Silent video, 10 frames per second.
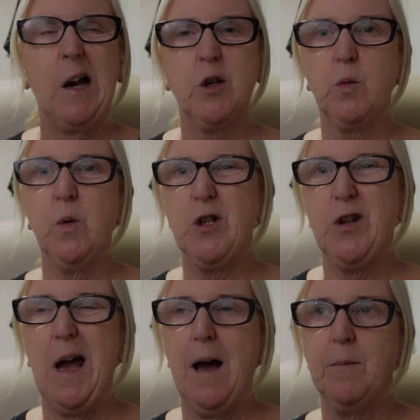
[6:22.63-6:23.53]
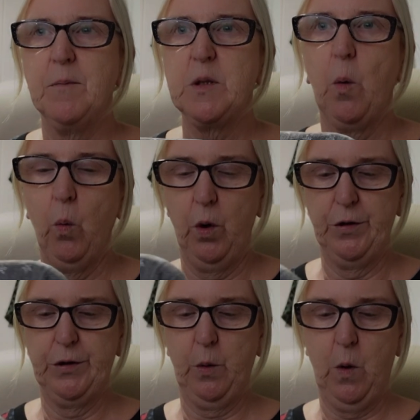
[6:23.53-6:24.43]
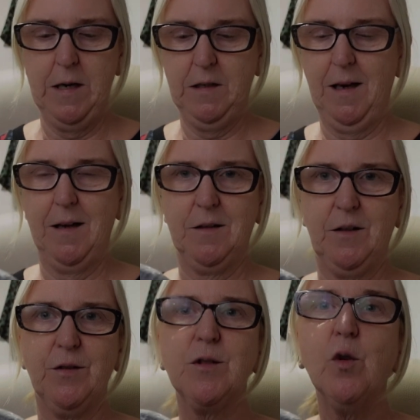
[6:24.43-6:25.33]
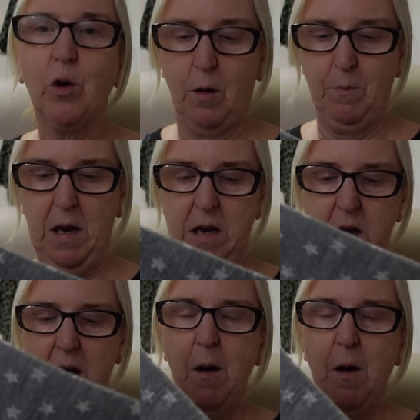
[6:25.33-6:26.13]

I just wish the arms weren't quite as snug on me